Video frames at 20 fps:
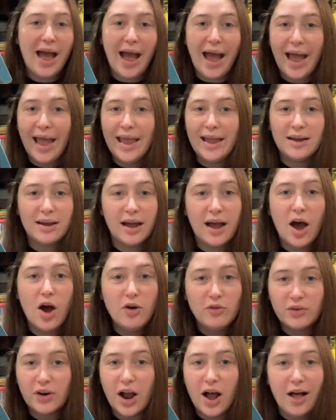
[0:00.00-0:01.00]
It
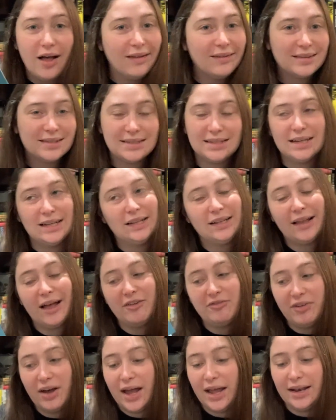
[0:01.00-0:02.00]
overall still a
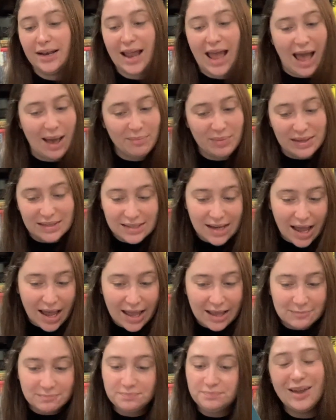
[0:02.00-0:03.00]
fun, happy
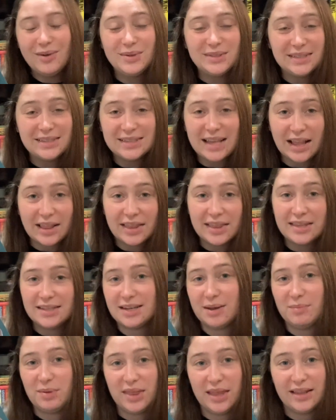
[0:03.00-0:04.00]
time. It was exactly the
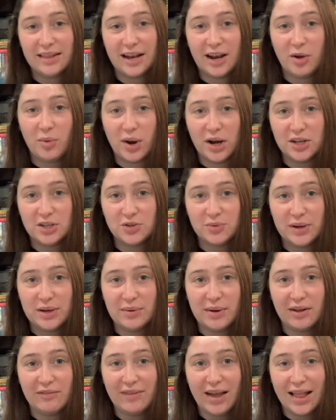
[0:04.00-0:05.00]
type of thing that I wanted to read
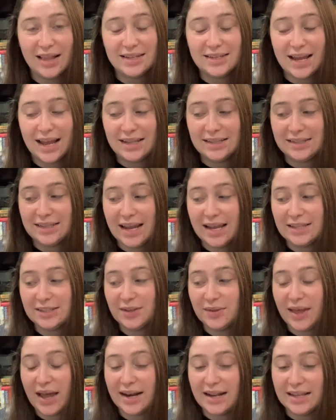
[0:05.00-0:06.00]
around Valentine's Day, so
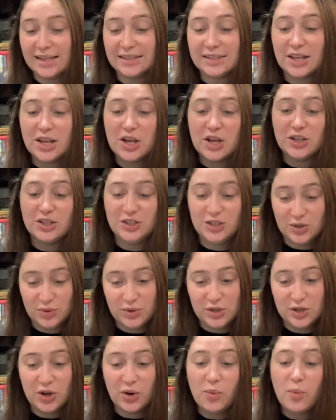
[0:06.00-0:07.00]
that is Do
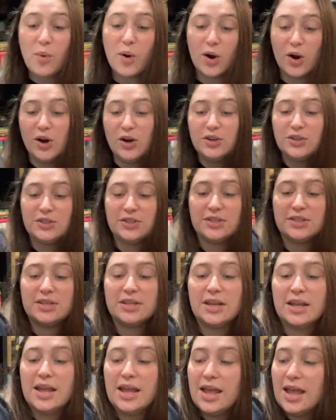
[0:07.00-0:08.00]
Your Worst.
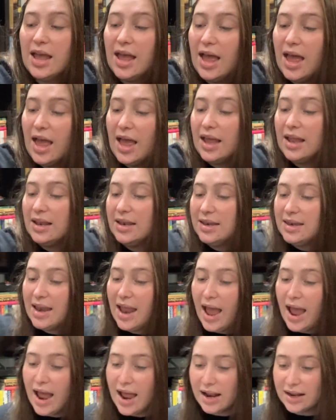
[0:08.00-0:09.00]

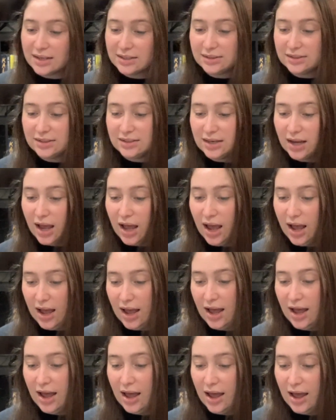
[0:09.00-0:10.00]
Next
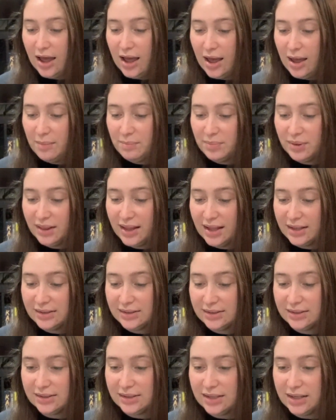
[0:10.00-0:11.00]
up, let's
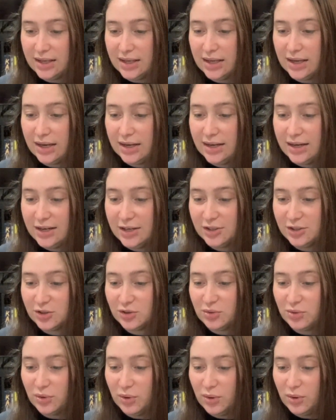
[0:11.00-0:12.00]
see, I need to
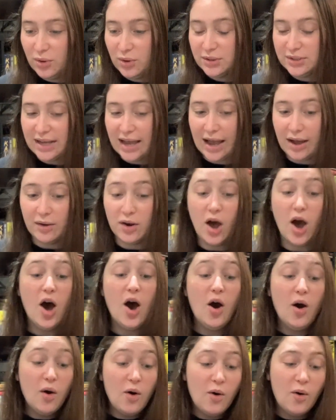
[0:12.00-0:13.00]
scroll down.
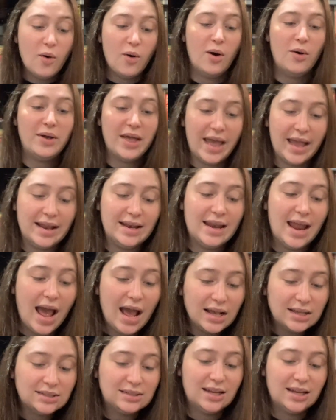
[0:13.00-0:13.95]
Oh, okay, next